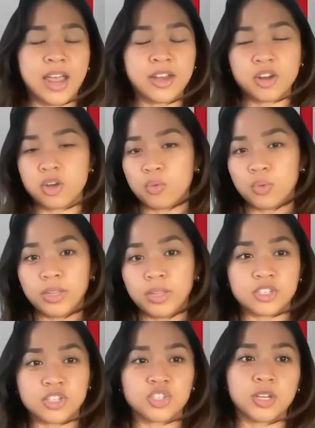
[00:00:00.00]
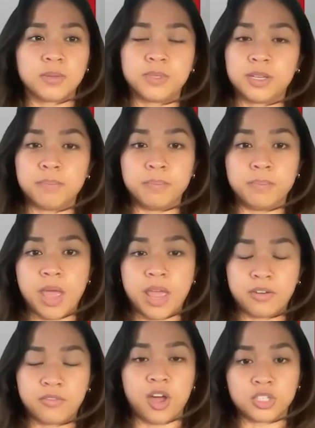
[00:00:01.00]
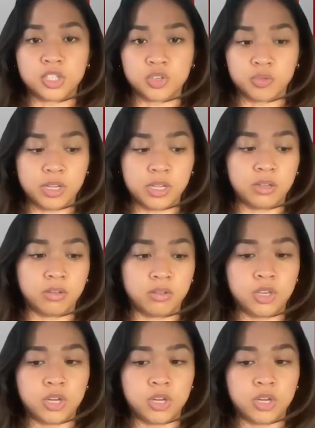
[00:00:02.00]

I know relationships and fostering,